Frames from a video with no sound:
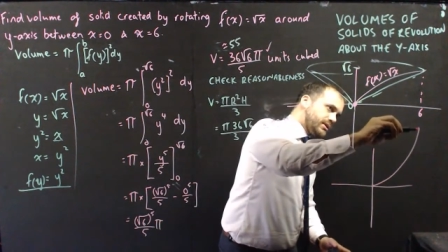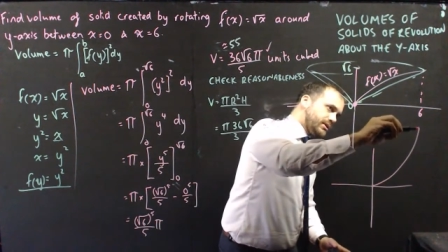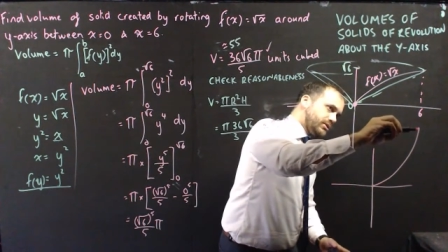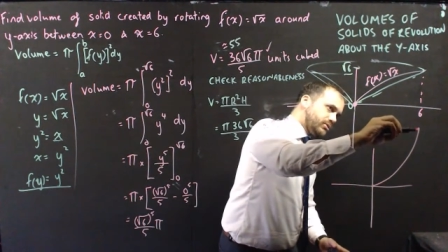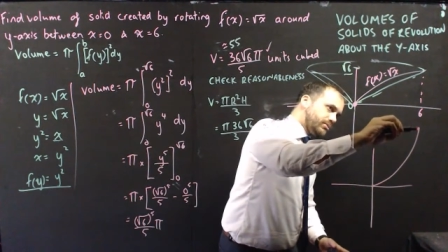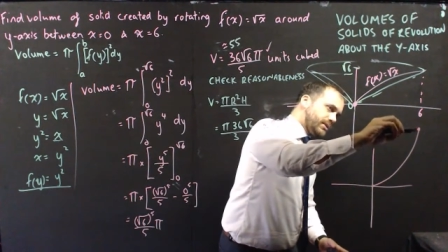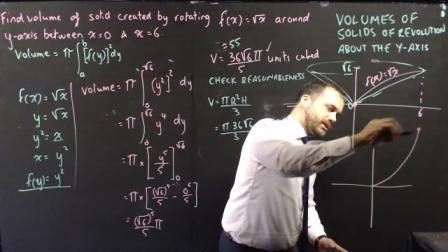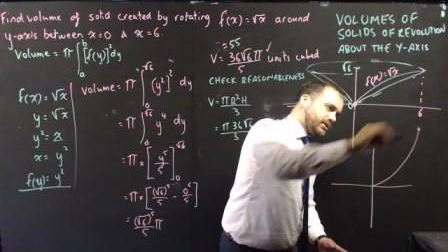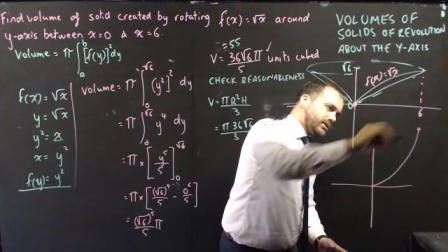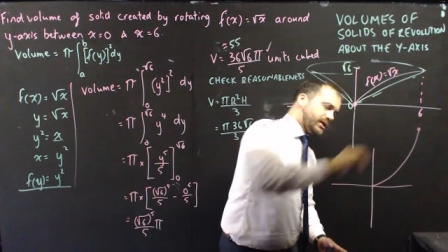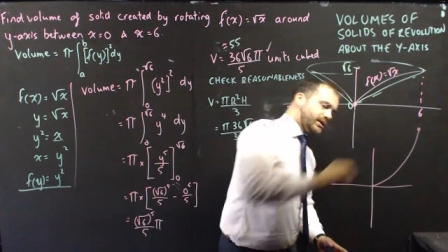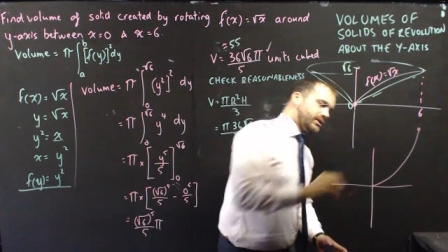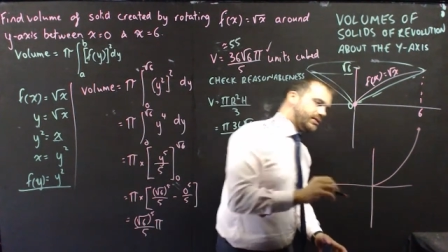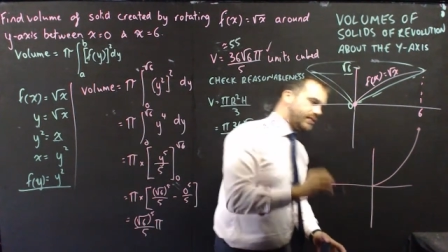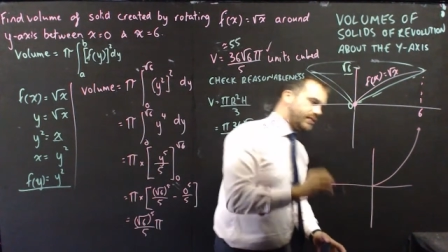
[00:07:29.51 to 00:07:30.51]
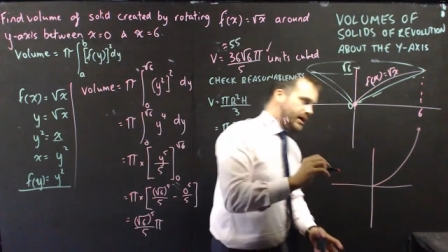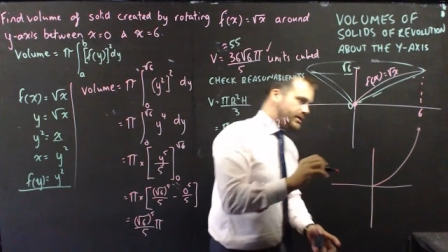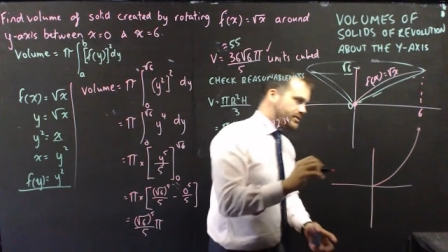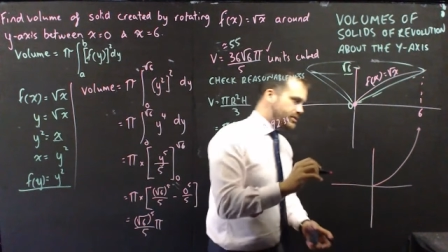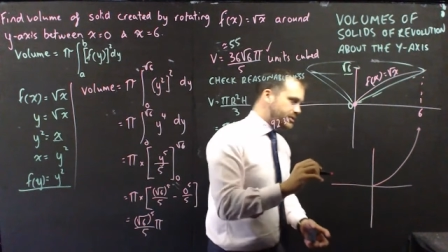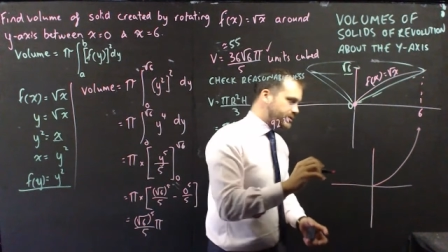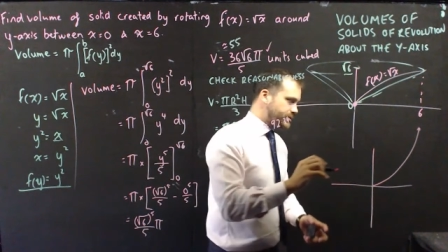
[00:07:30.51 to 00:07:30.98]
little bit like
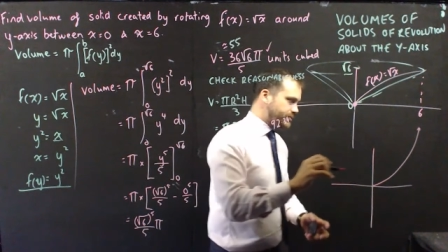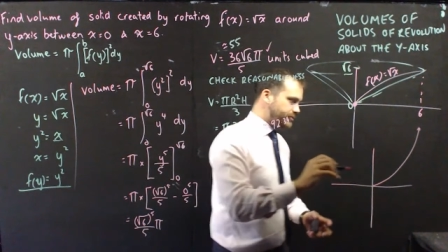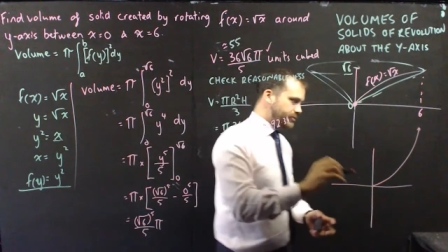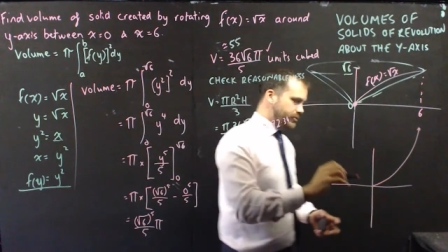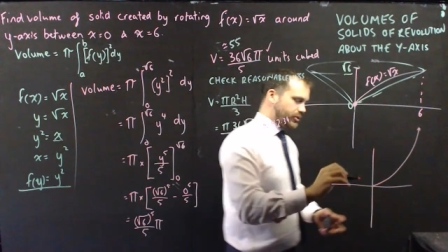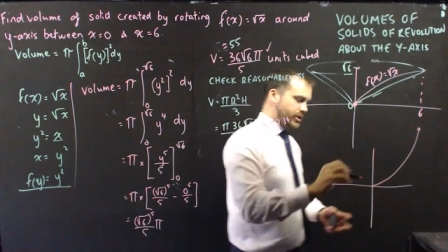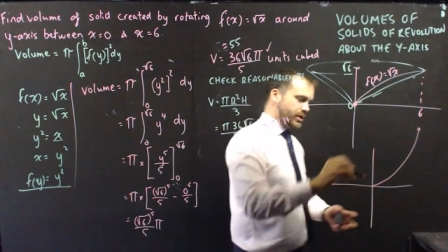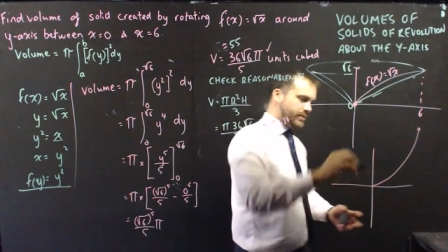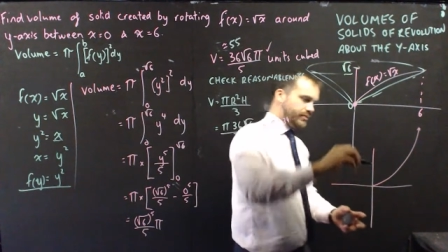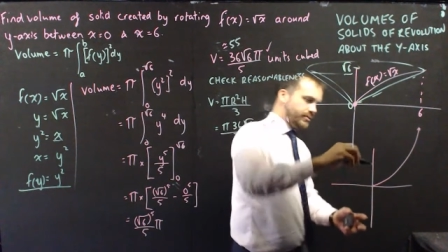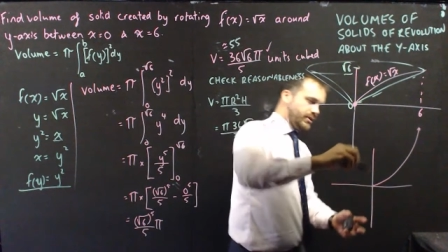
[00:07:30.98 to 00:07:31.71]
that, right?